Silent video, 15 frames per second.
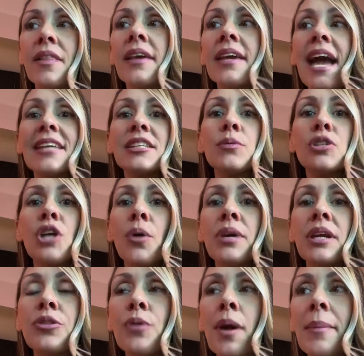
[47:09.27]
Like as I was
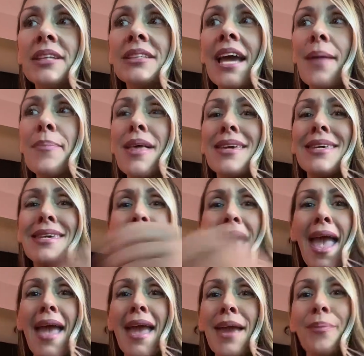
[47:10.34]
going throughout my day, I'd be like,
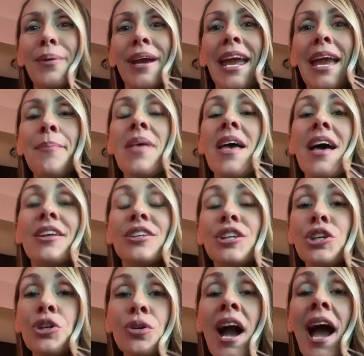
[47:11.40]
yeah, Abraham,
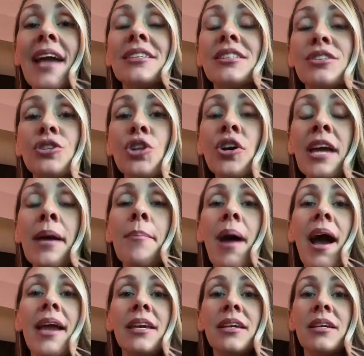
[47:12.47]
you guys
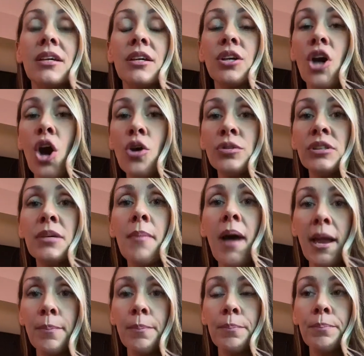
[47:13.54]
go to
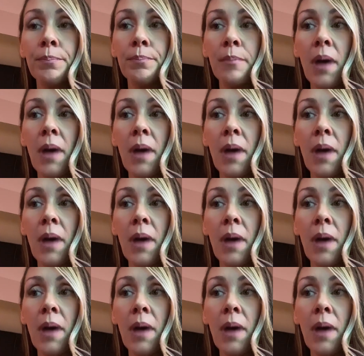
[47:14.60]
my